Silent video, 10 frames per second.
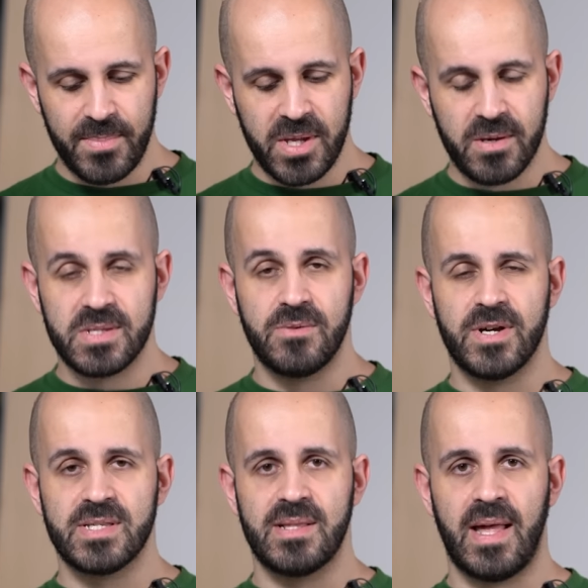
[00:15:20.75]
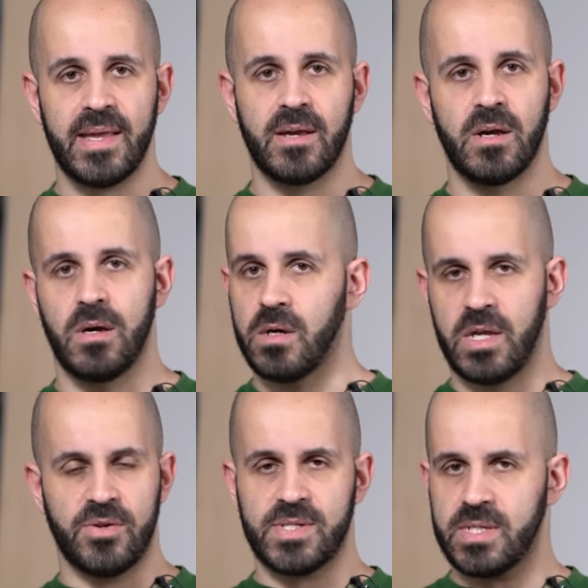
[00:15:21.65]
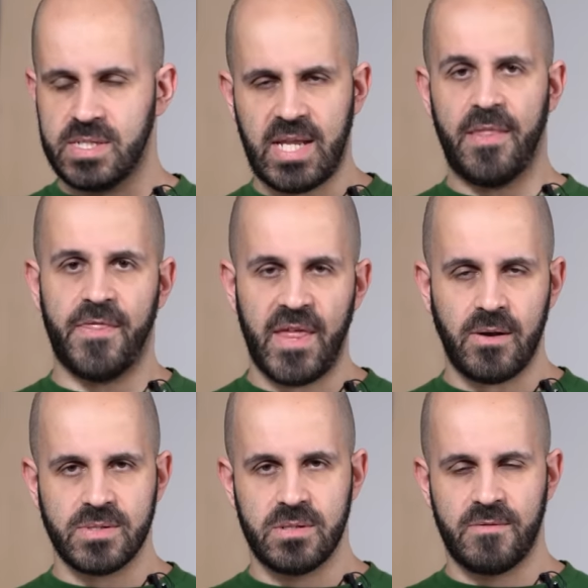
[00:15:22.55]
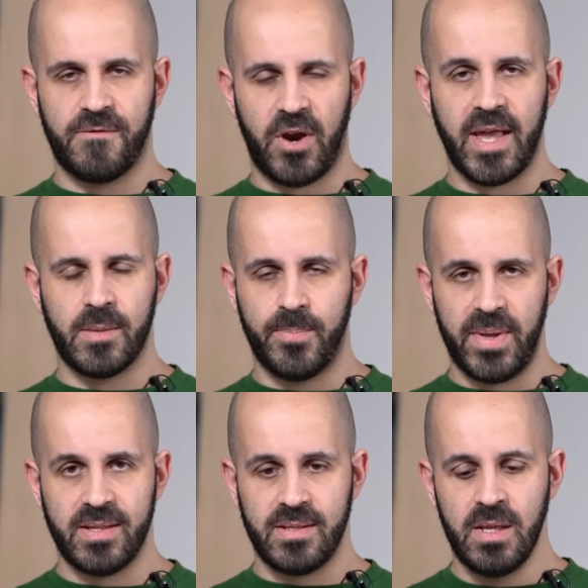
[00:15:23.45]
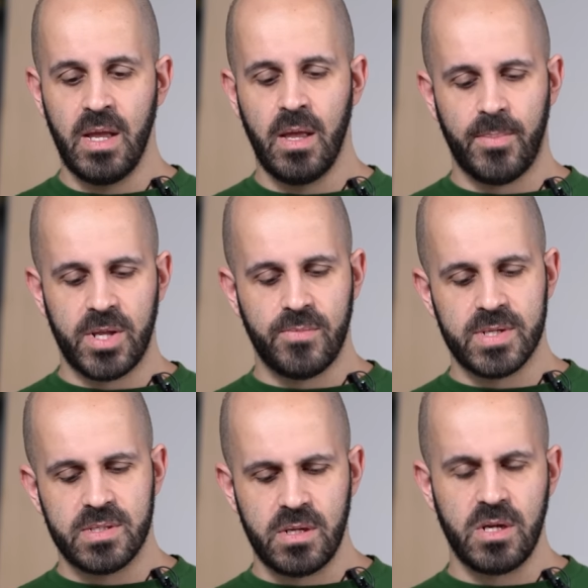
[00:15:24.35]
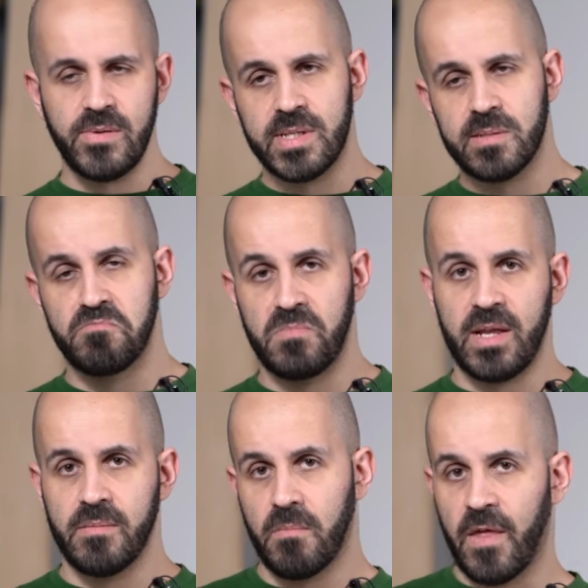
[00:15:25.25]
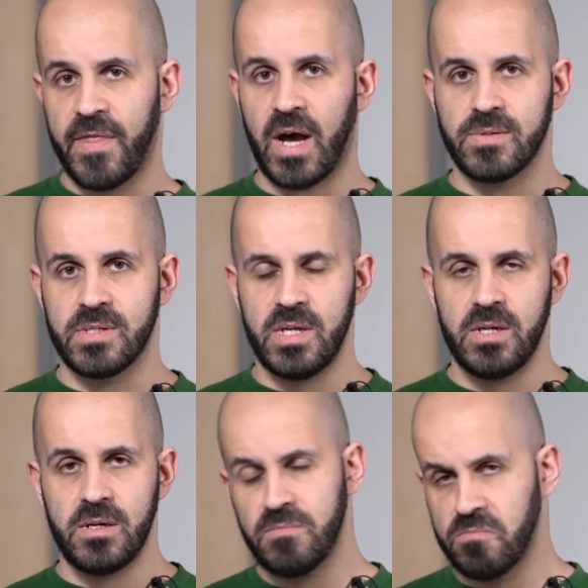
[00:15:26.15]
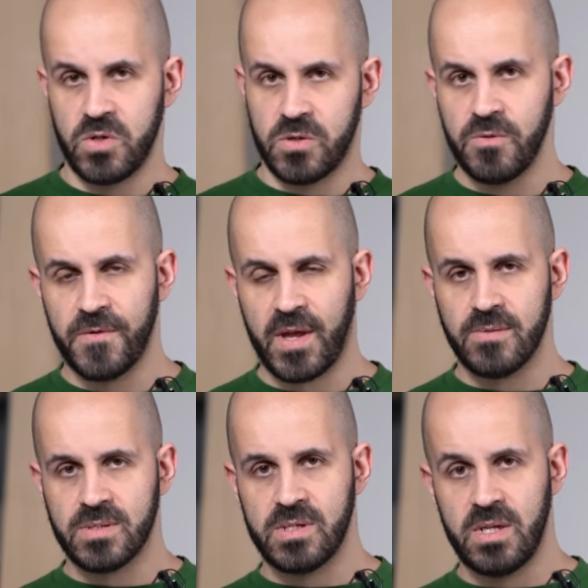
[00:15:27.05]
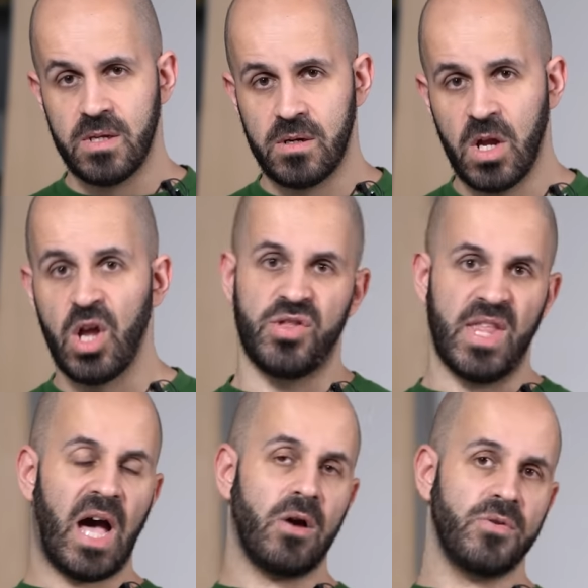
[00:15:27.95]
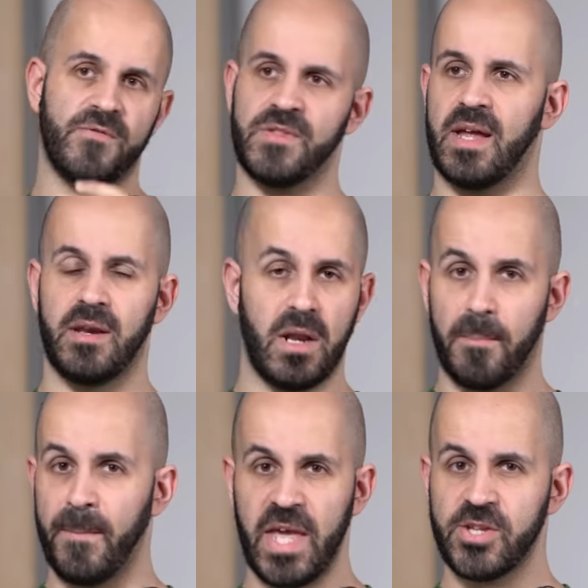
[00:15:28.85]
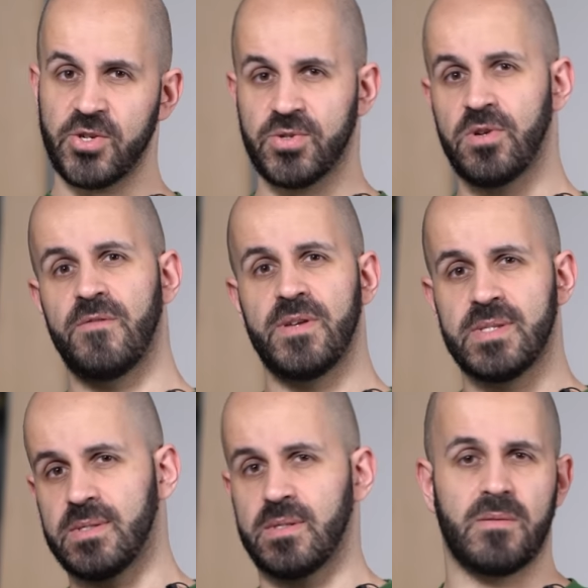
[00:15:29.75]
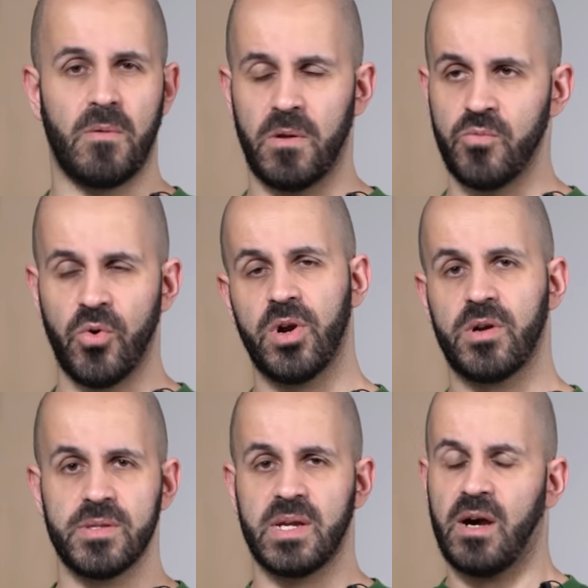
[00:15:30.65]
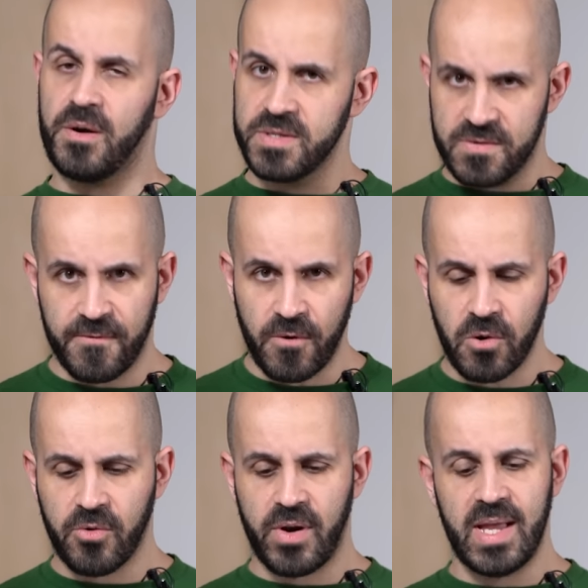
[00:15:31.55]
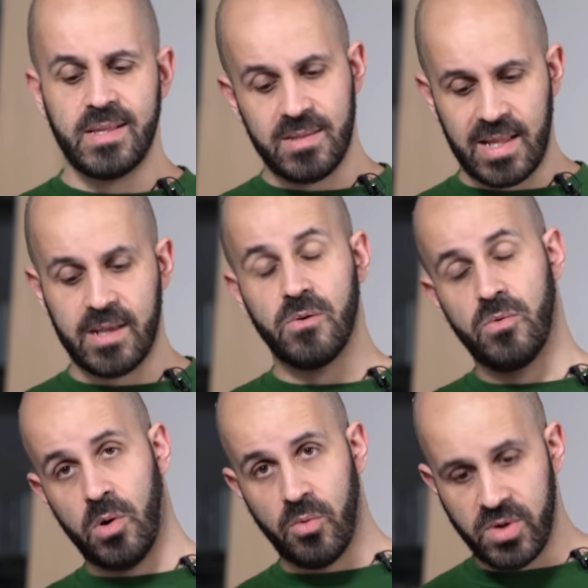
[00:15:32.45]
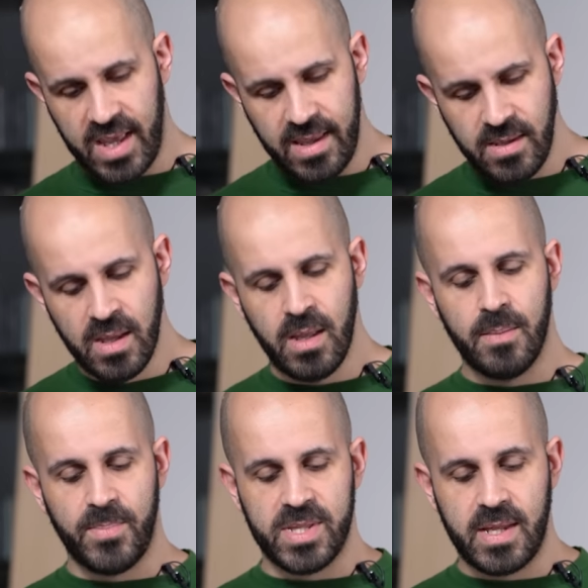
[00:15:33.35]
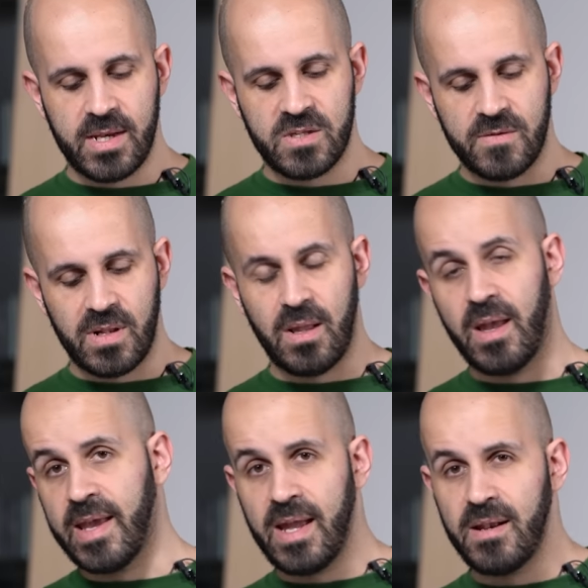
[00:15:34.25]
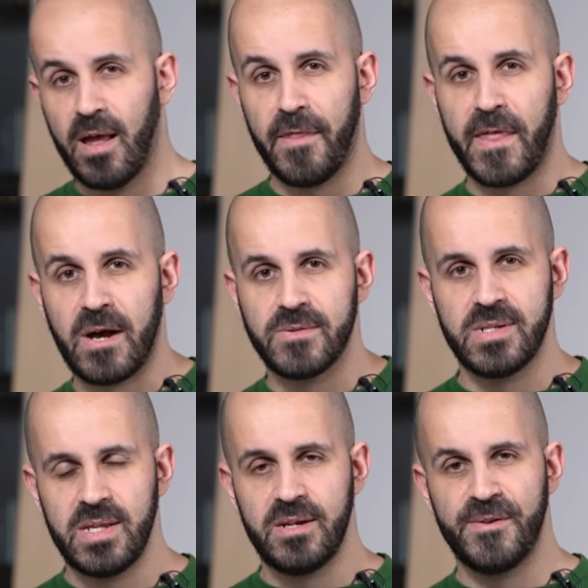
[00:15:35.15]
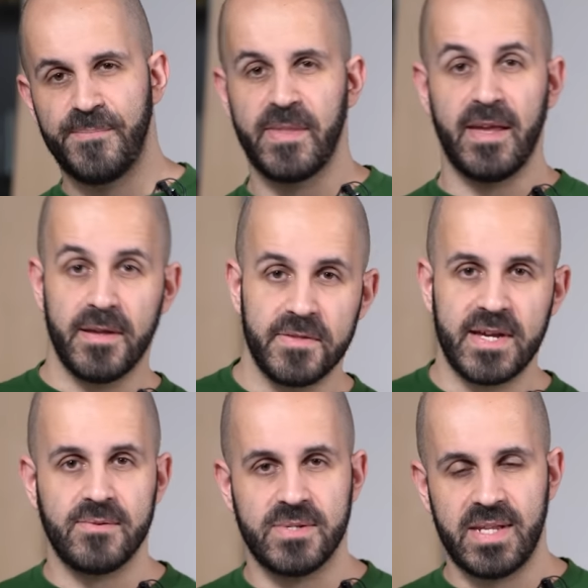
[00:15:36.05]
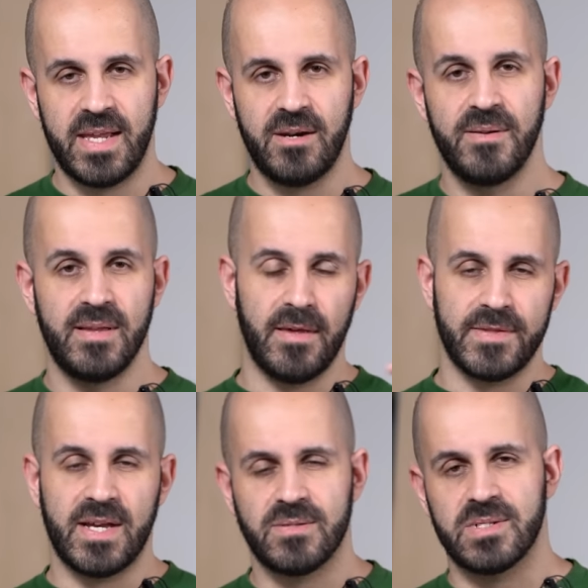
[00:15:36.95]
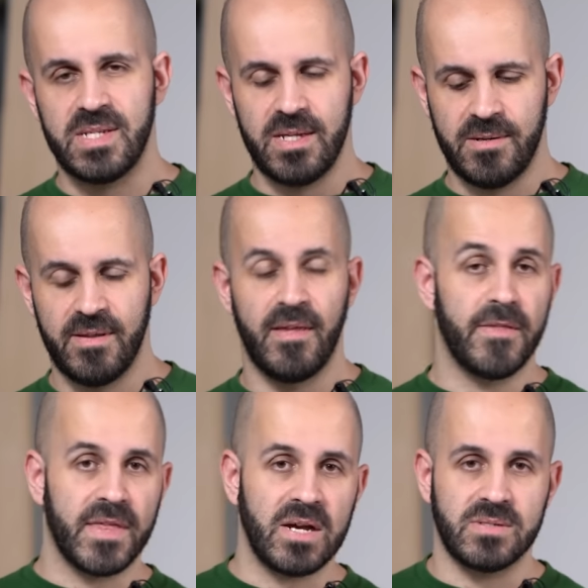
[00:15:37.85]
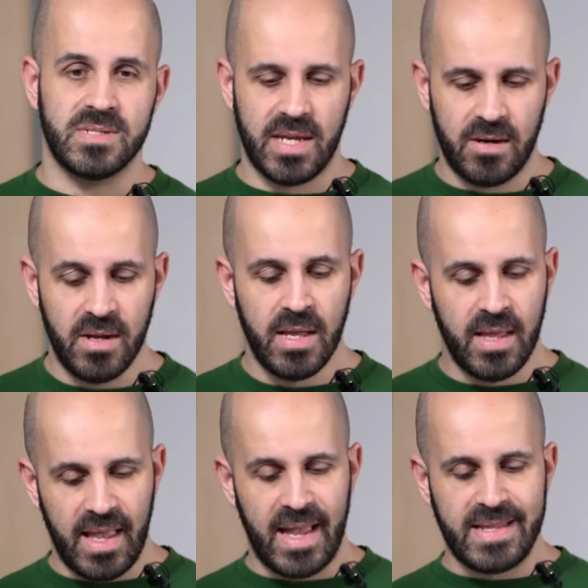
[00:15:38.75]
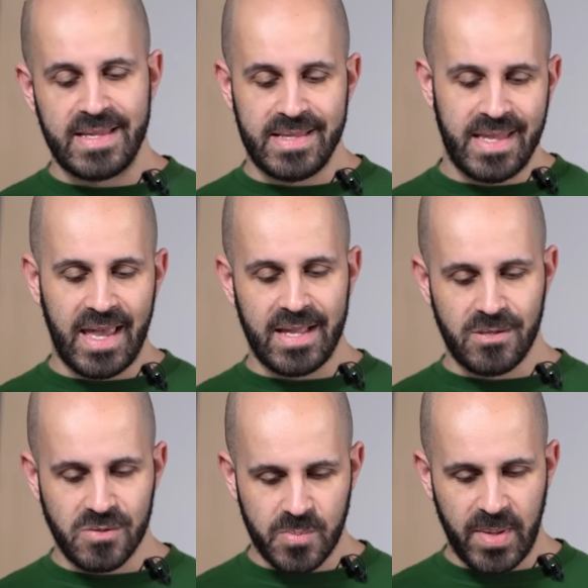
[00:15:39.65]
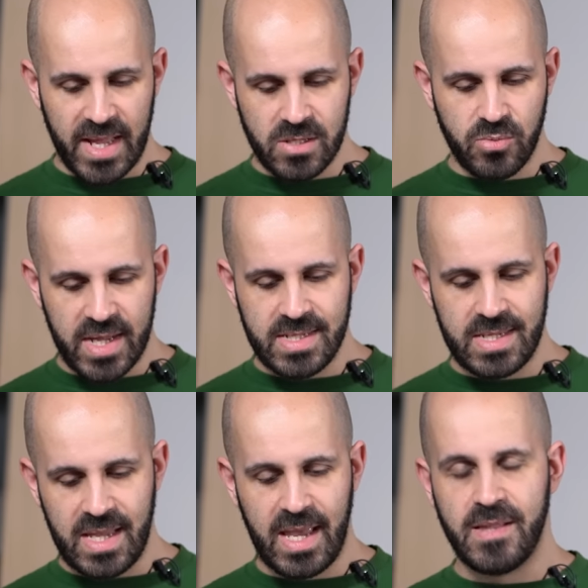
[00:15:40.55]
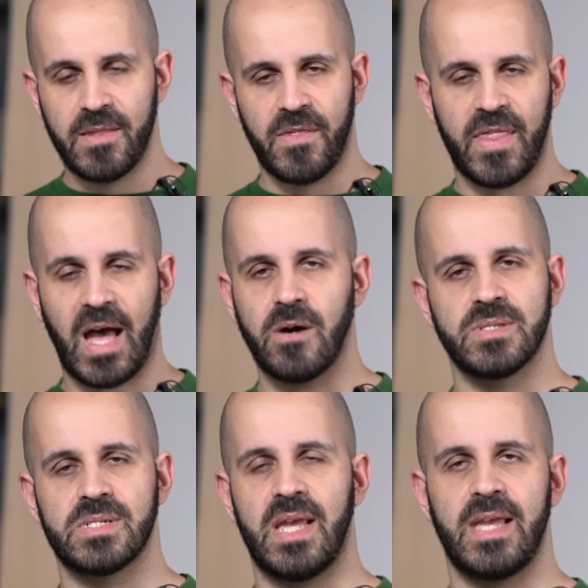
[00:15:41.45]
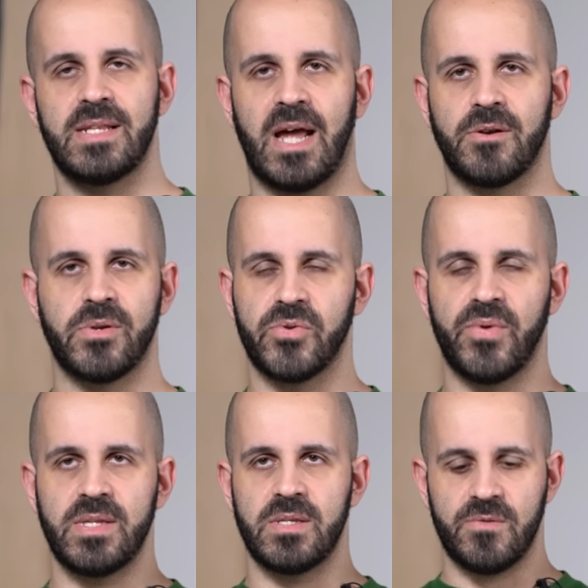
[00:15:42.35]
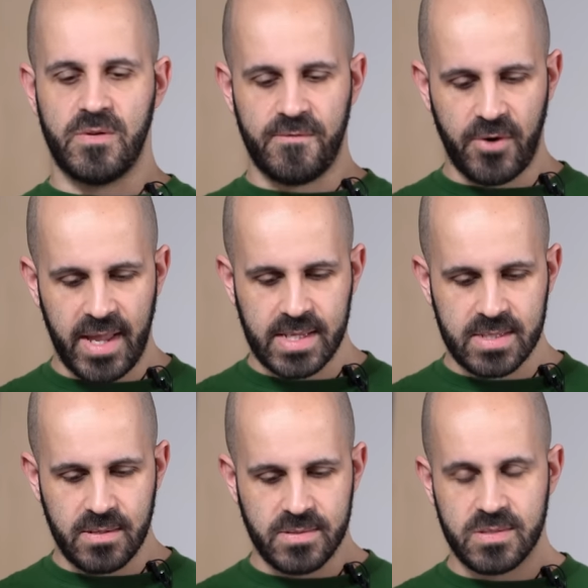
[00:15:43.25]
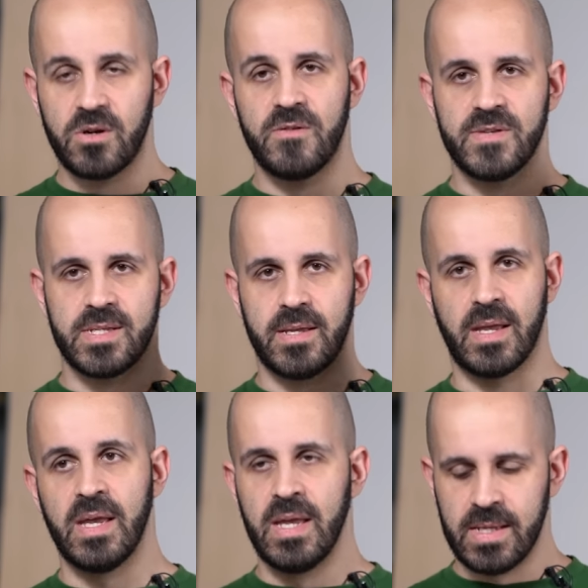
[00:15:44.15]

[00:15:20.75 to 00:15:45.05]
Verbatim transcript: because it wasn't like, here's a 10,000 franc bill, but it was, no, no, it's like a thousand here, 2000 here. Now you've done major service and, and work on the car, it's four grand, like, okay. But then it's again a thousand here, a thousand there, a thousand here, a thousand there. And in the end, you spend 28,823 francs on servicing.